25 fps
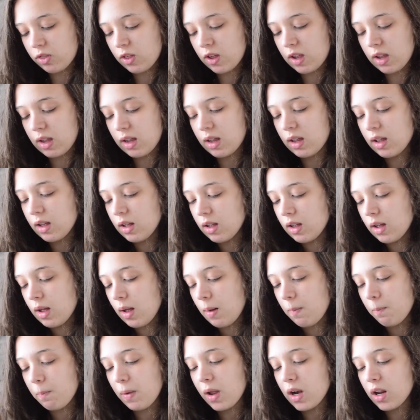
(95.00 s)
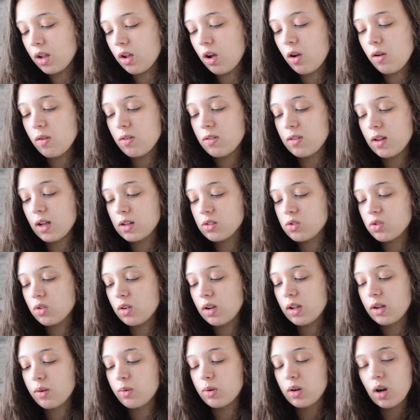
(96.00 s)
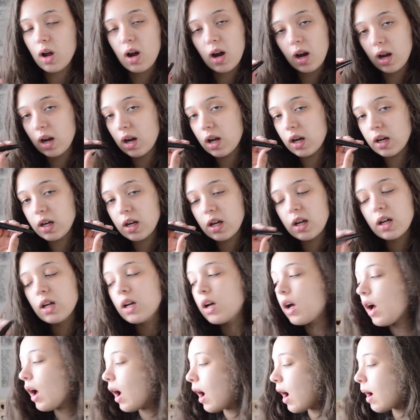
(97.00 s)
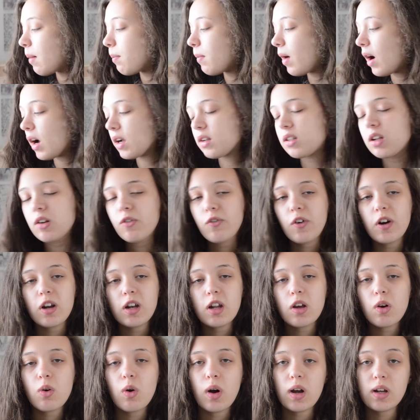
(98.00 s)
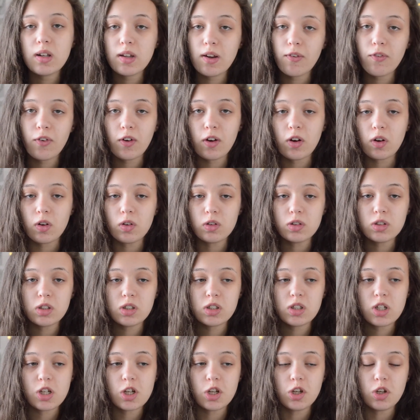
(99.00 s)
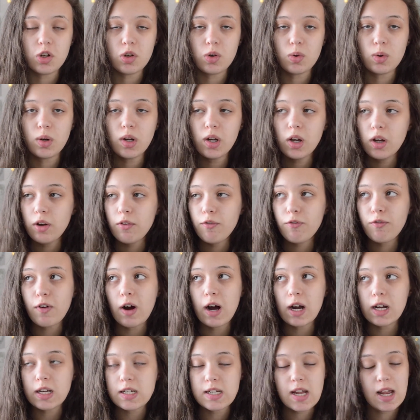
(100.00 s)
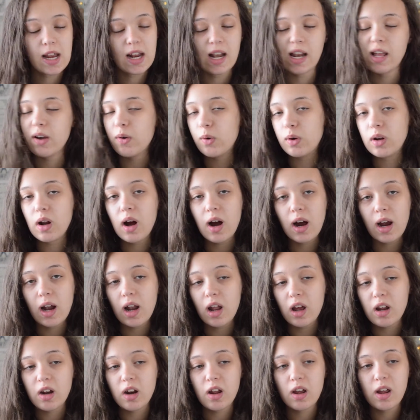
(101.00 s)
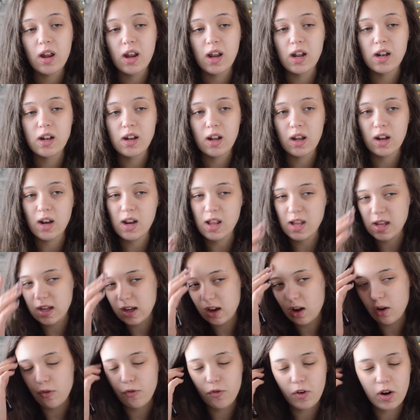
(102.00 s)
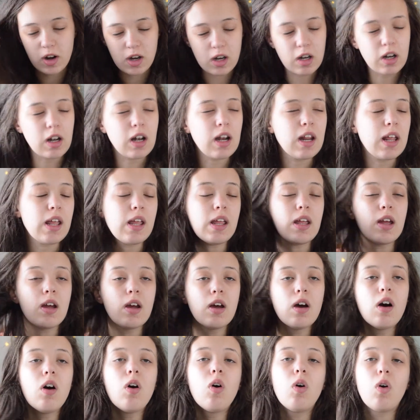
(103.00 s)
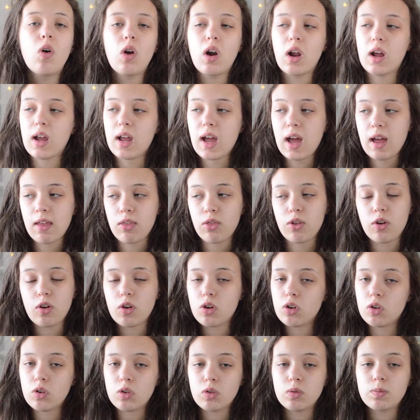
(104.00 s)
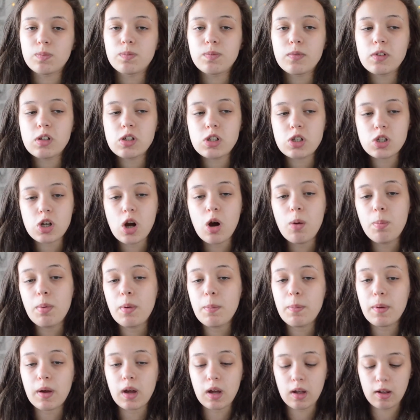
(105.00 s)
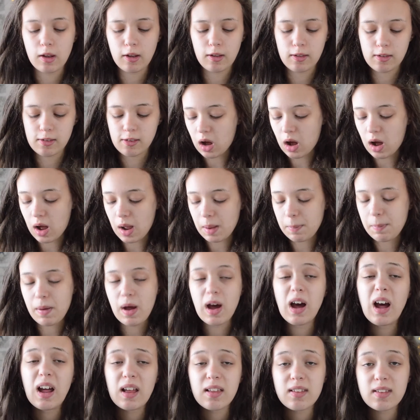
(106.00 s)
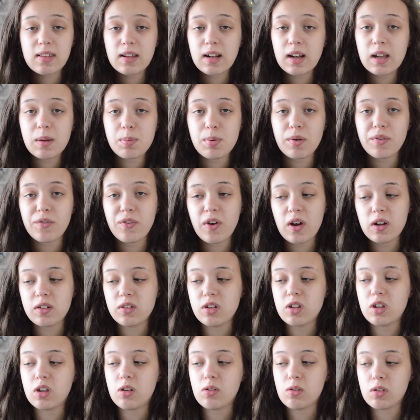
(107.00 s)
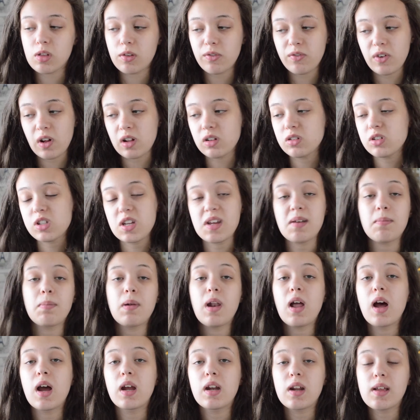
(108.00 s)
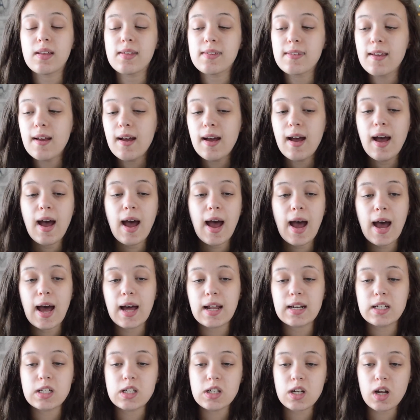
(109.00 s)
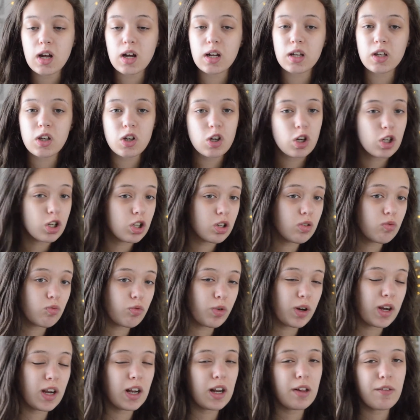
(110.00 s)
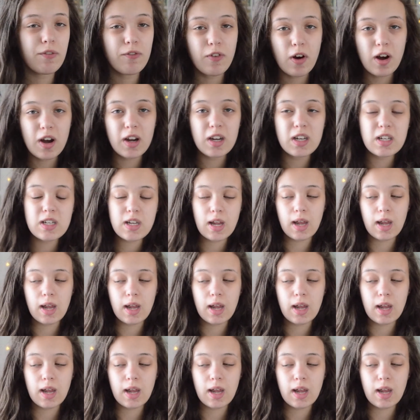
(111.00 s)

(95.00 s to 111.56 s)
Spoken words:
the Benecos Natural Liquid Eyeliner. I did find it quite difficult to find a liquid eyeliner in an eco-friendly or like ethical shop because I personally prefer to use the felt tip liners, and I couldn't really find